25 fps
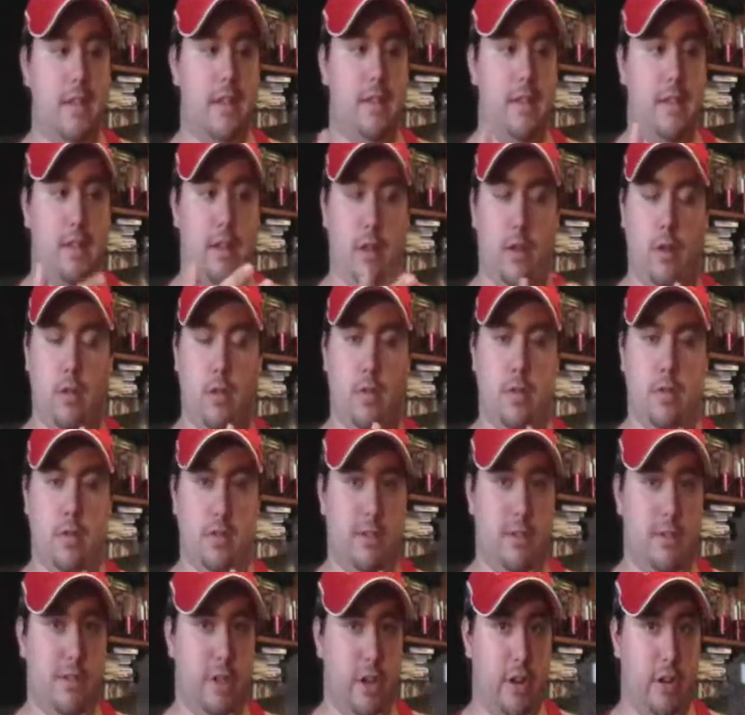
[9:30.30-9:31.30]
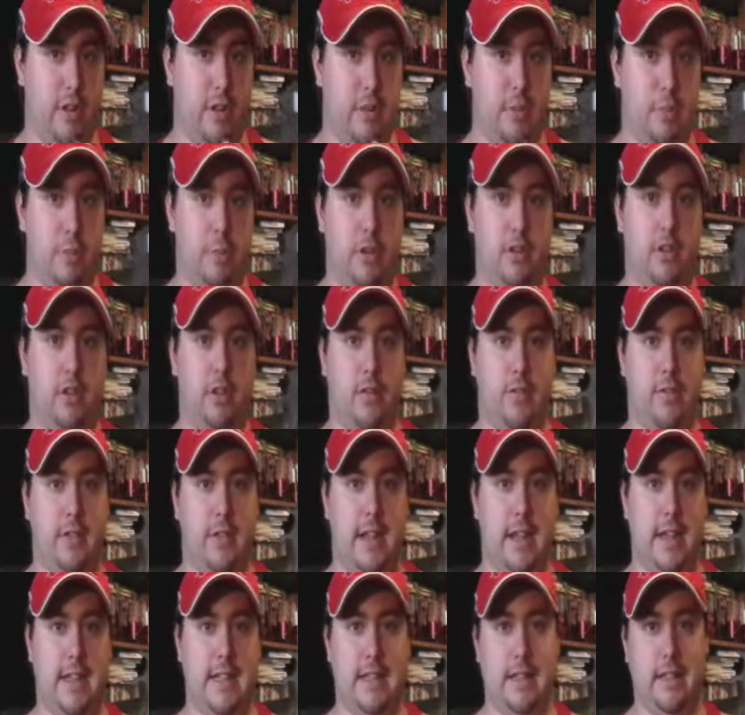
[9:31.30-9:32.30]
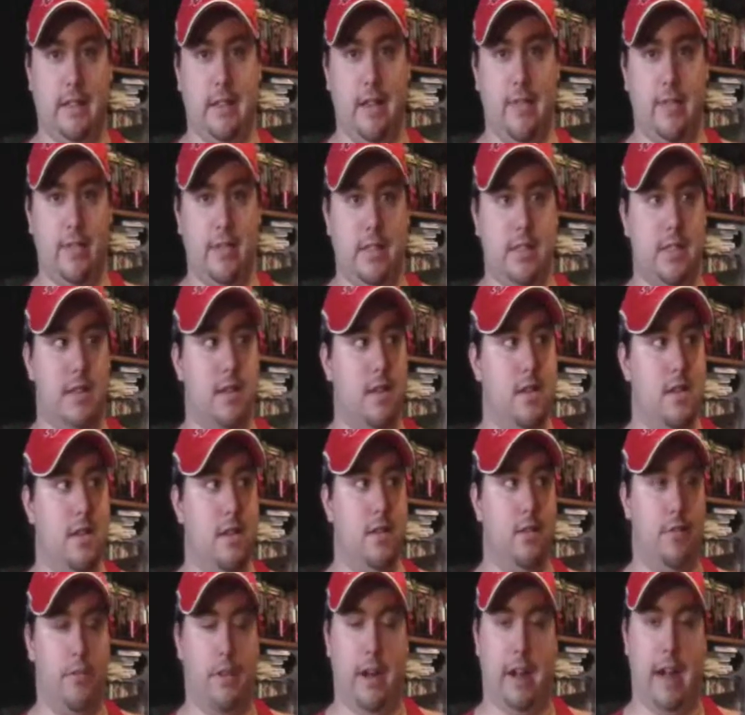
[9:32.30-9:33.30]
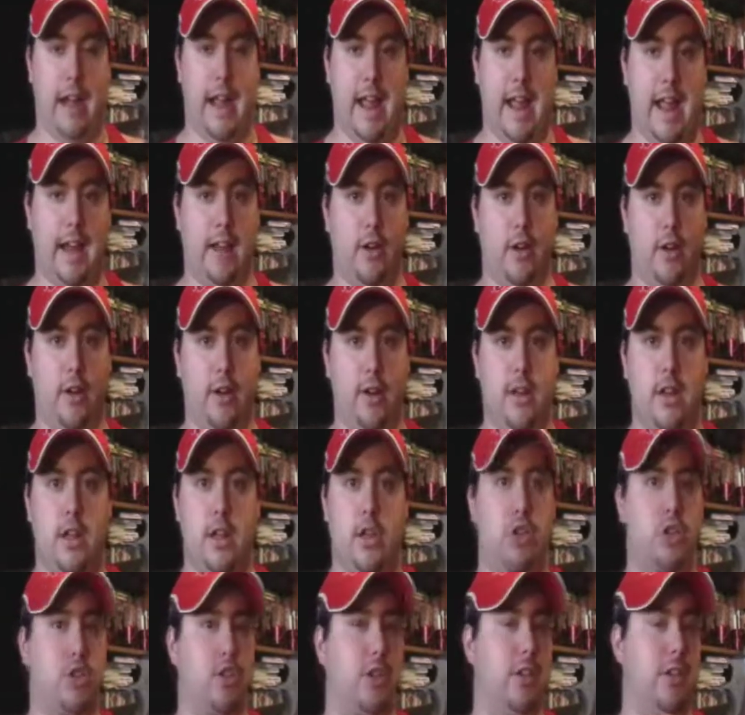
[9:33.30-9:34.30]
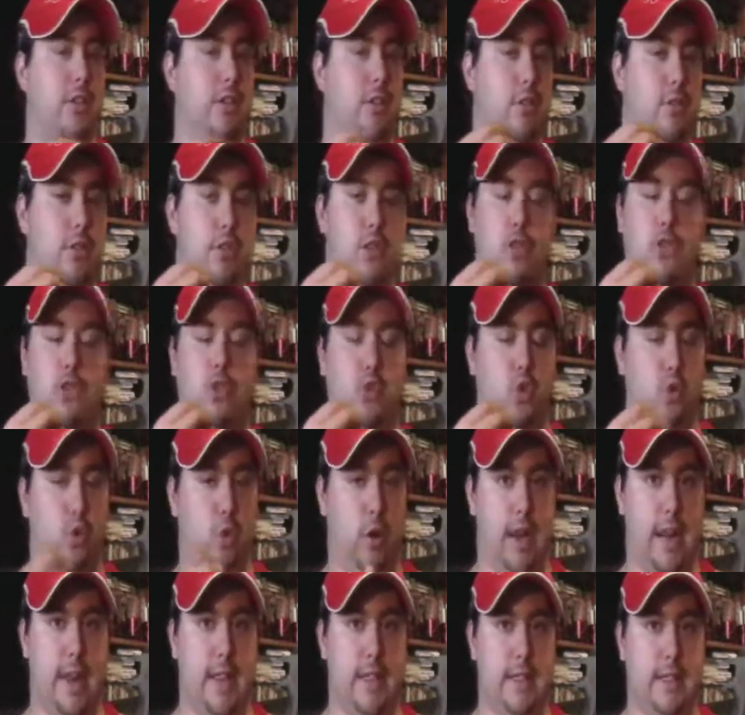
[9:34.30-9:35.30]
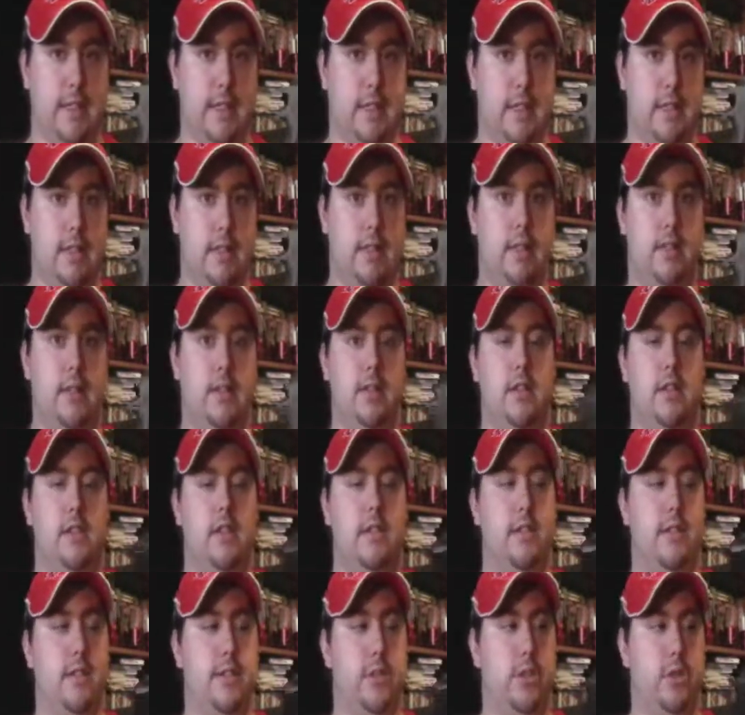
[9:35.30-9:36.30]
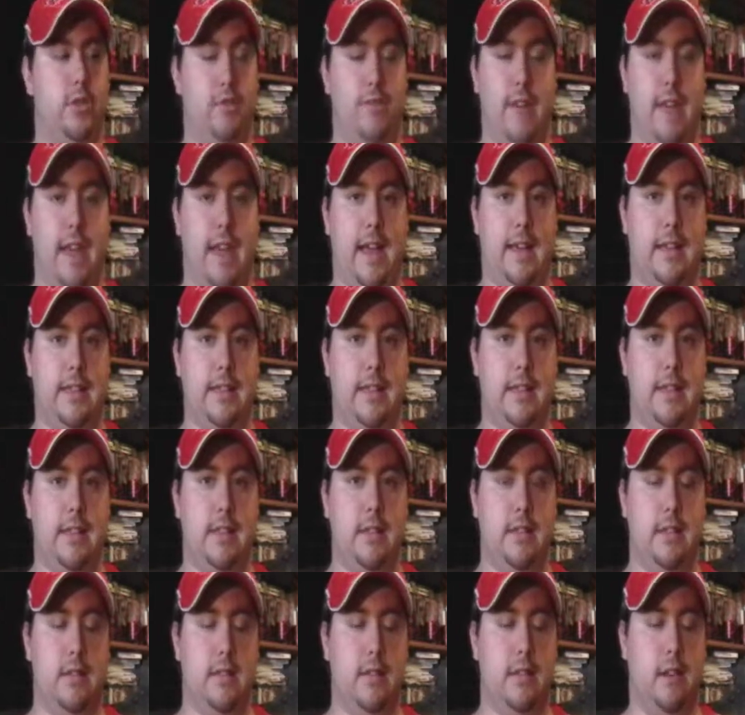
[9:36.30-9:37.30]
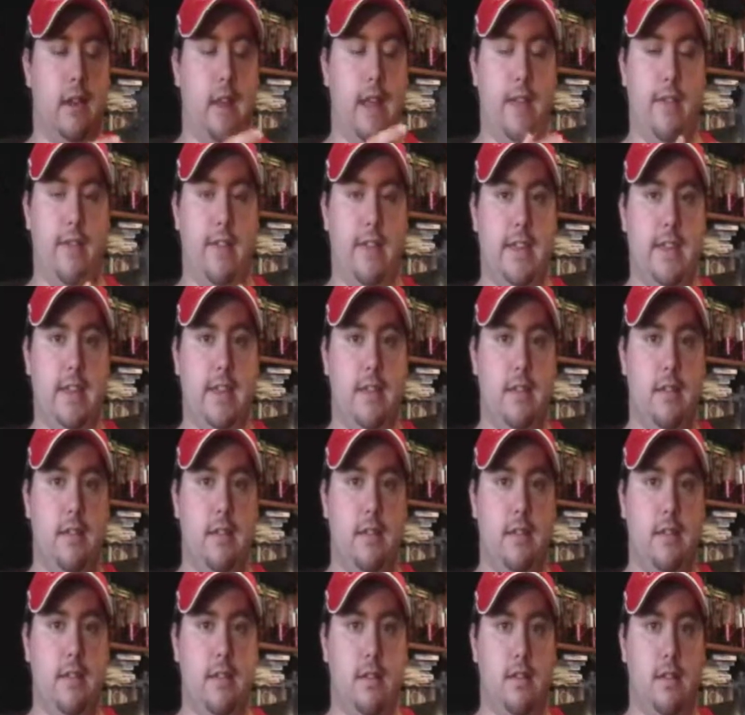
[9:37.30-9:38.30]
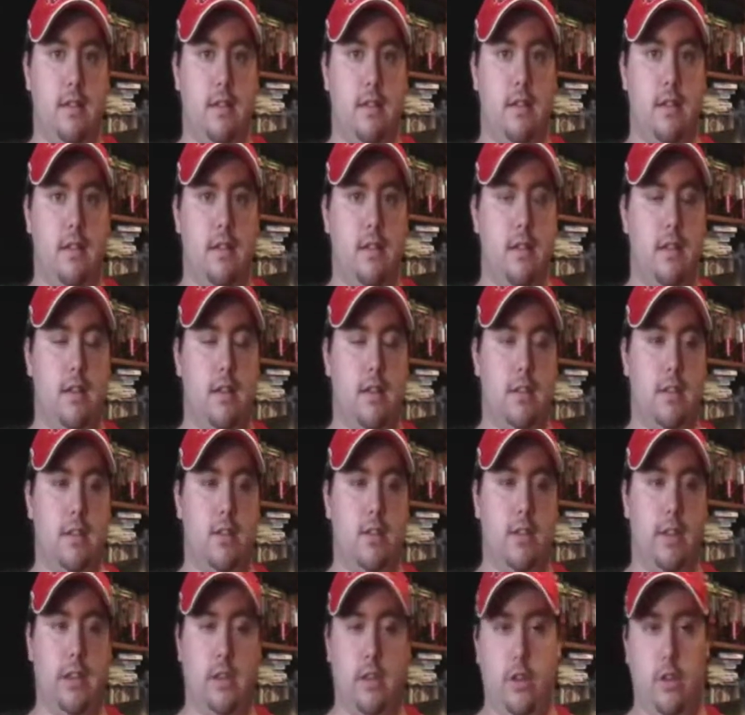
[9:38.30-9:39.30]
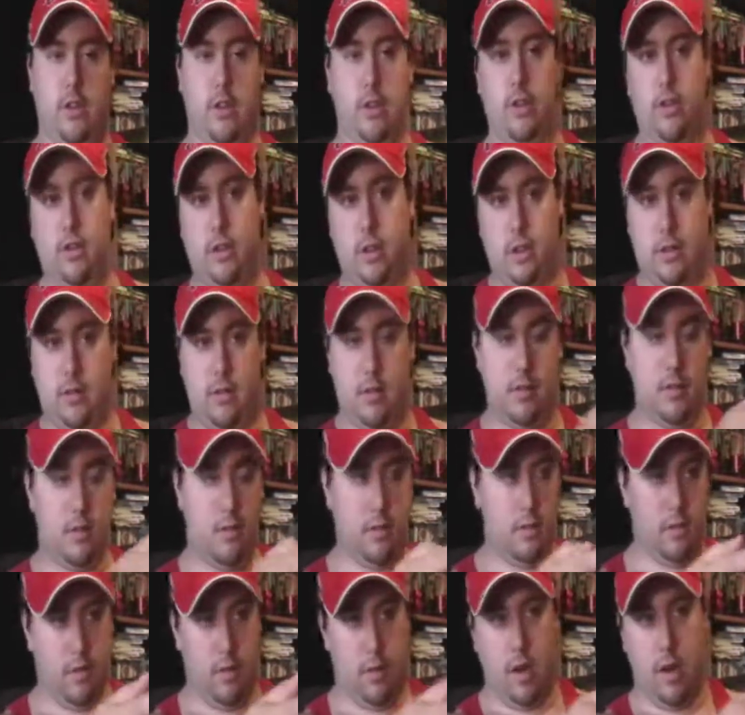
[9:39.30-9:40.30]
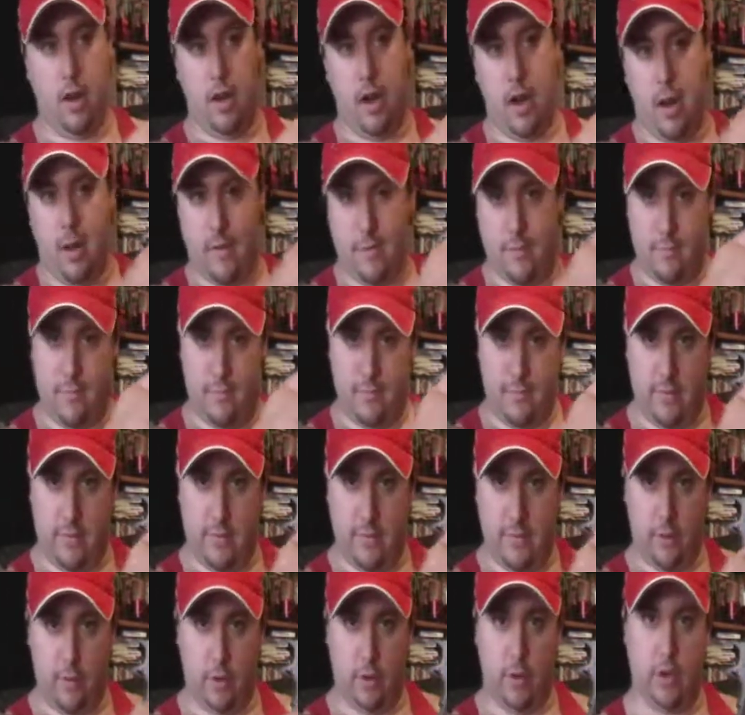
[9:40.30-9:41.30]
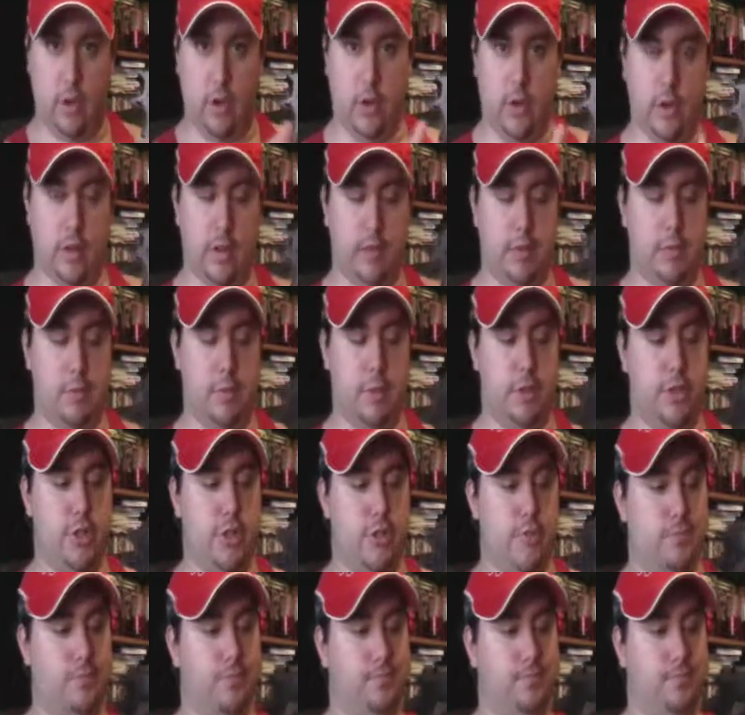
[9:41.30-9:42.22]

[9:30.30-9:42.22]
And, they're generally built off the 1911s. Very accurate, triggers great, shoot fast, they're heavy, so that you can not feel the recoil as much.